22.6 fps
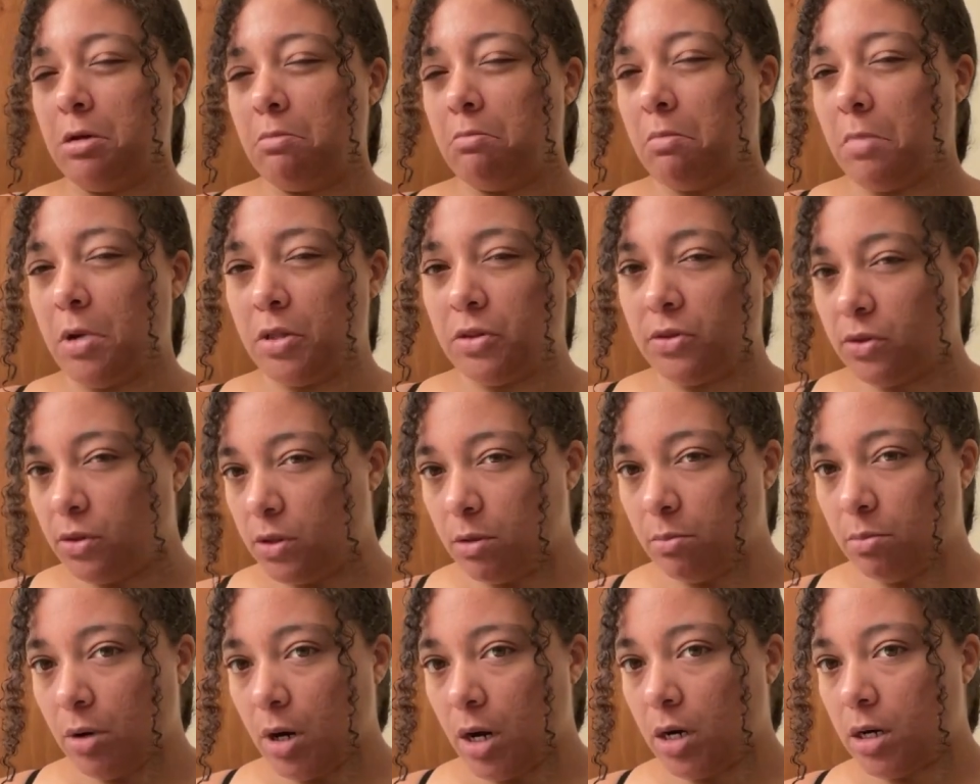a monthly
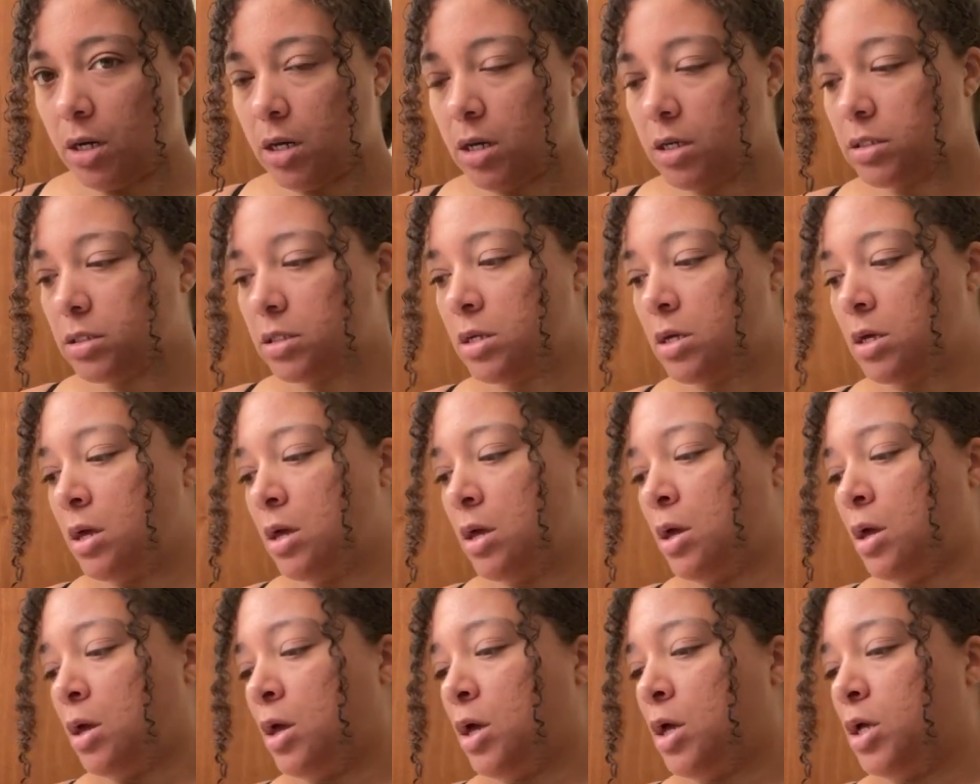product.
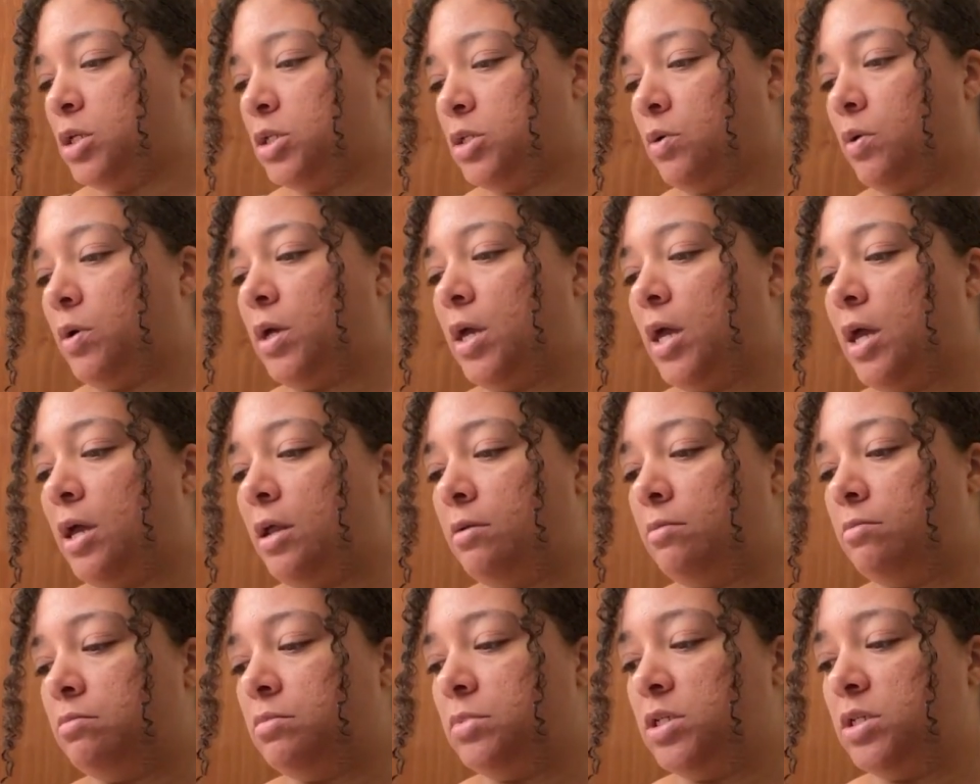So
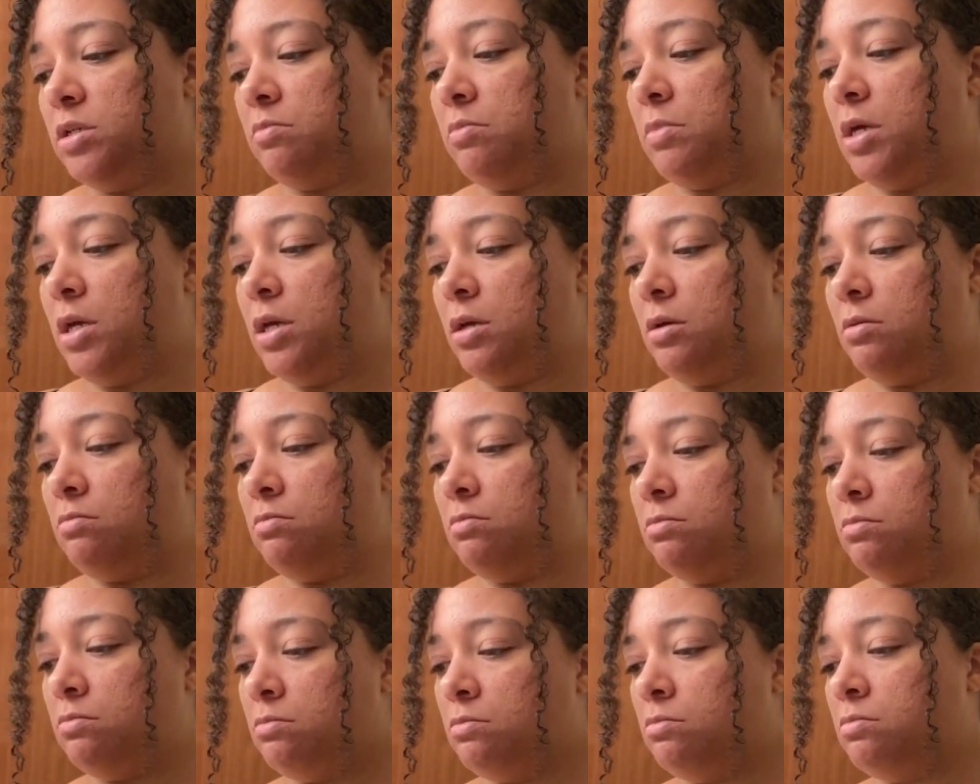again, to me,
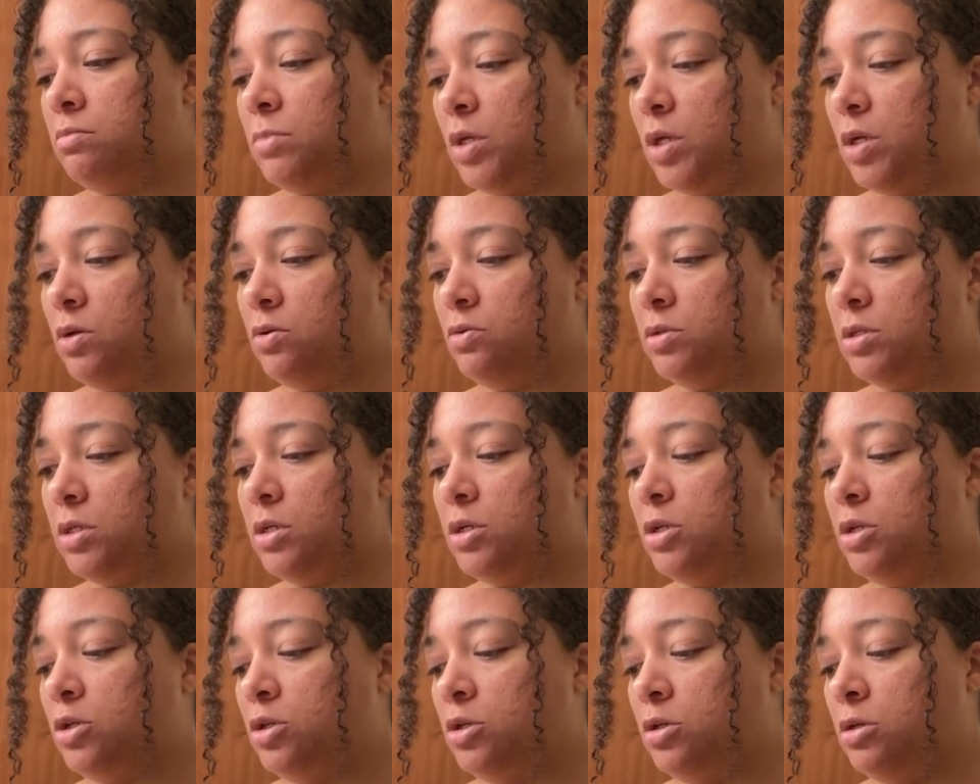the
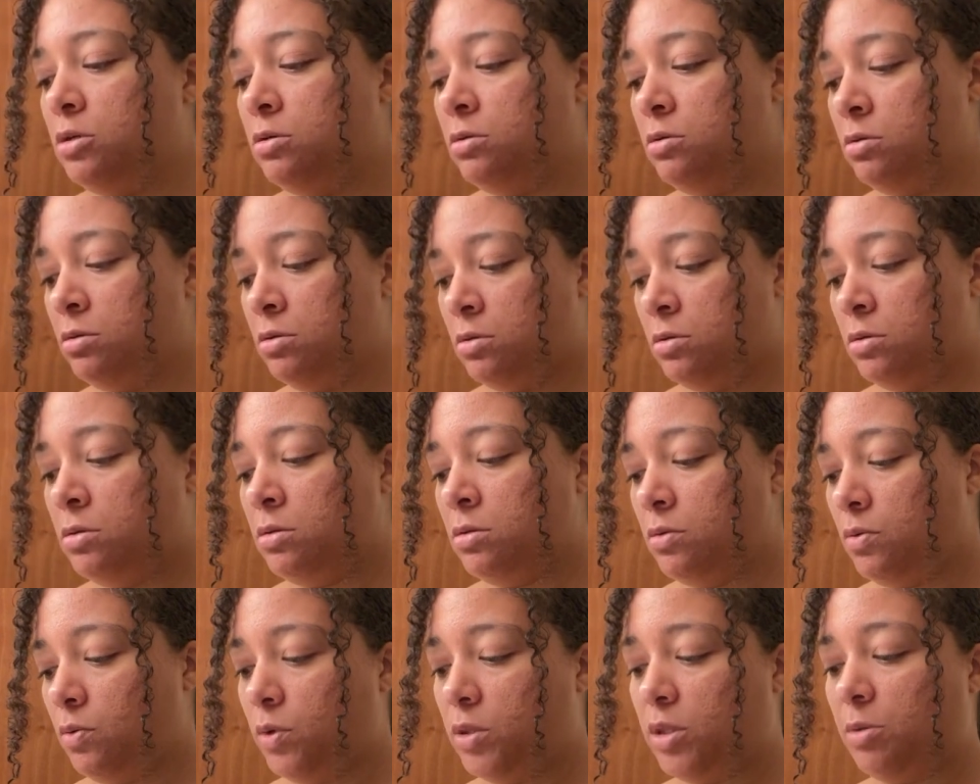usage
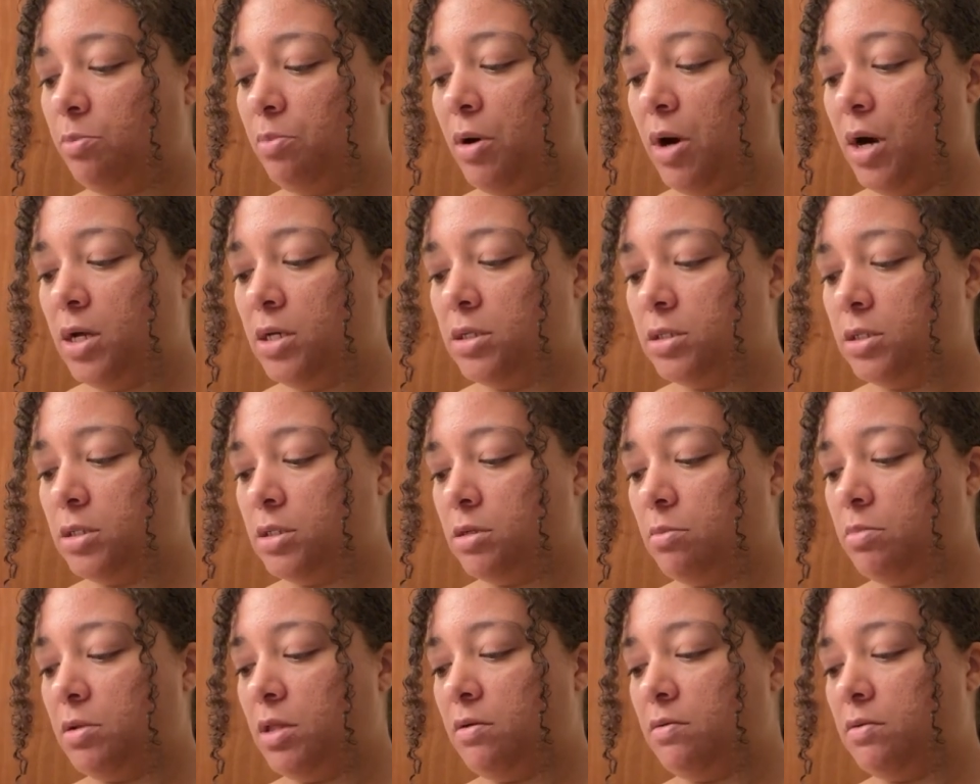with the price, because I
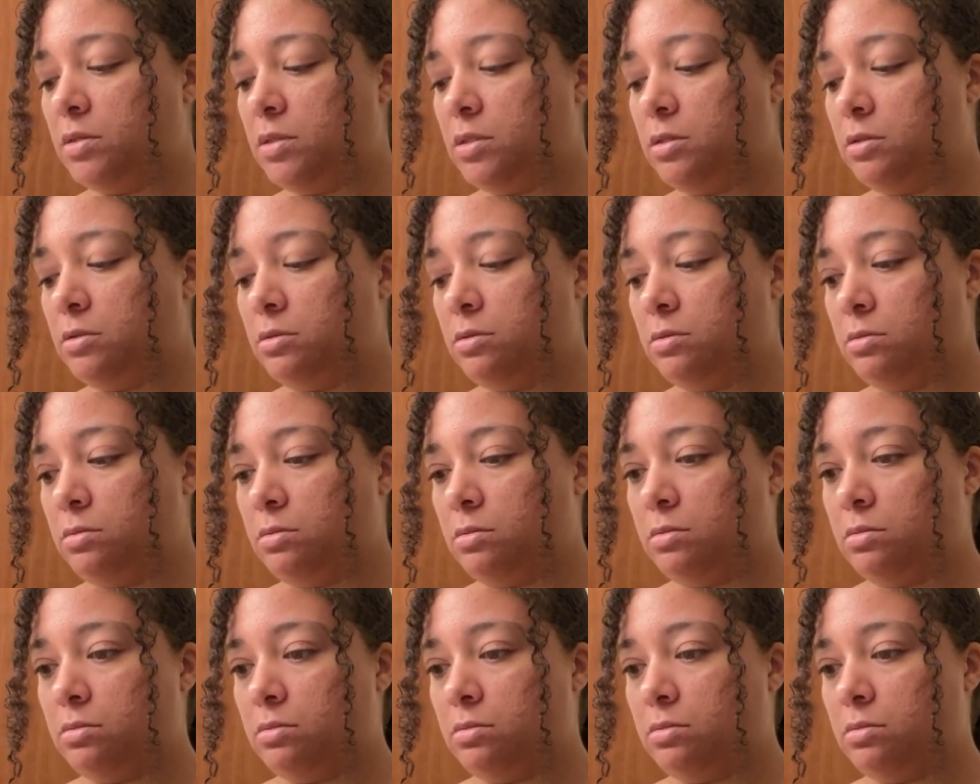believe it's